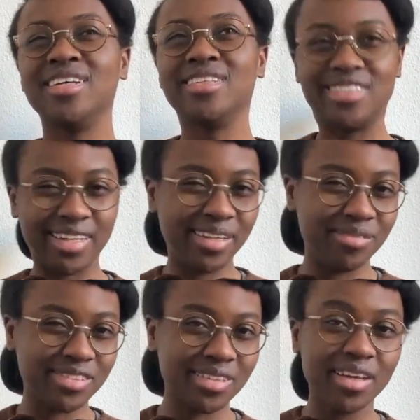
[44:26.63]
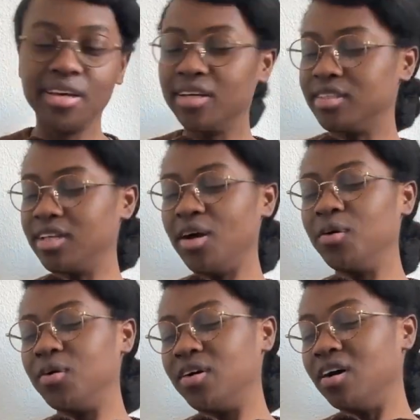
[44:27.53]
sleeves.
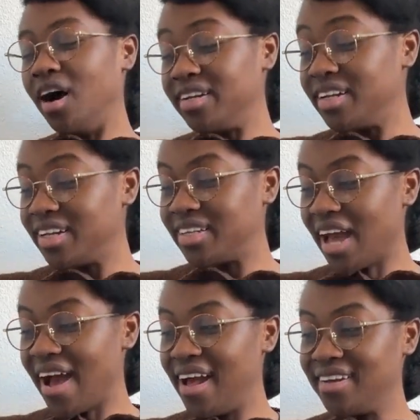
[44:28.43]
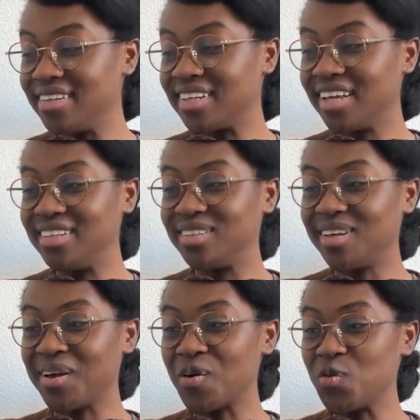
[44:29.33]
So I did it, and it
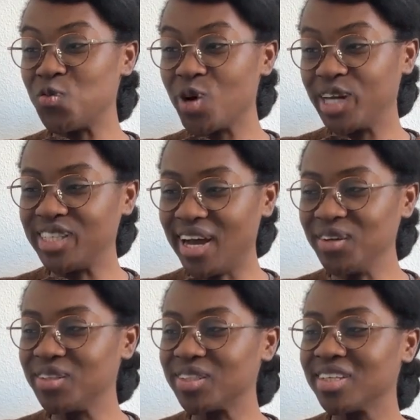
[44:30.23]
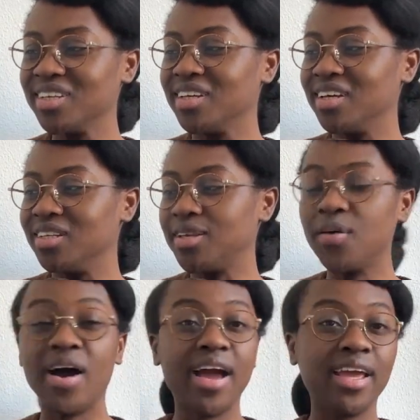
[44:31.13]
worked out.
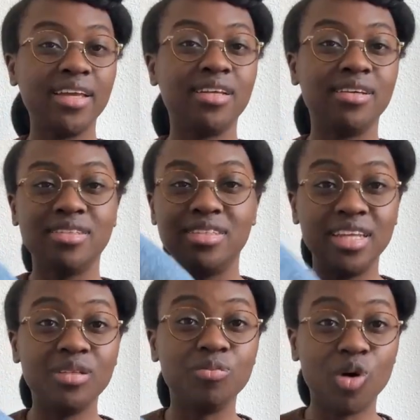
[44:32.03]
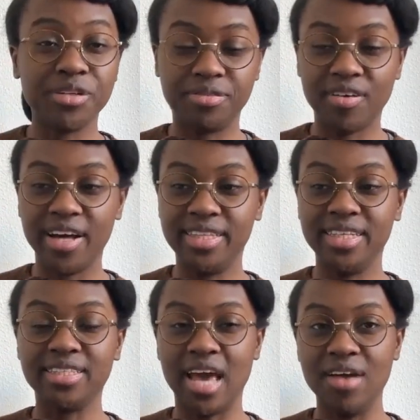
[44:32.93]
So I did modify
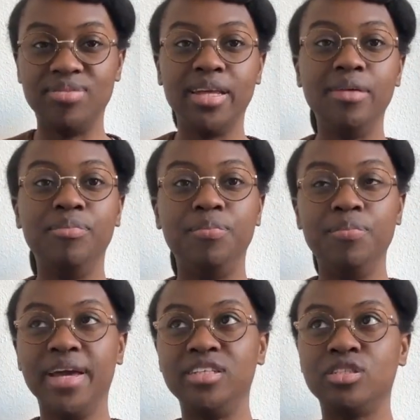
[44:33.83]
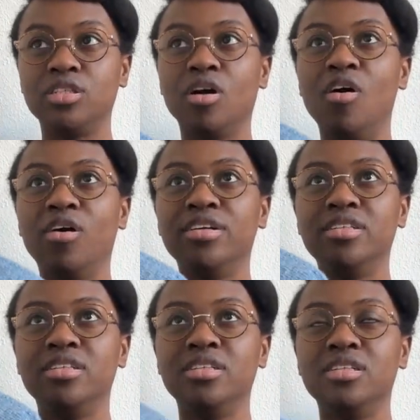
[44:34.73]
this heavily based
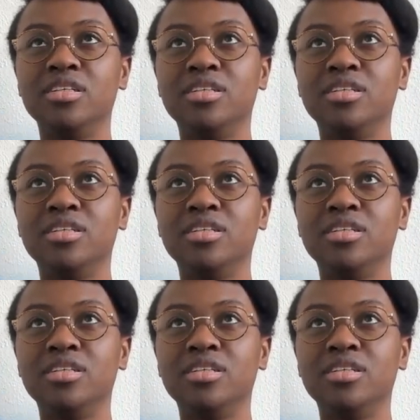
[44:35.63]
on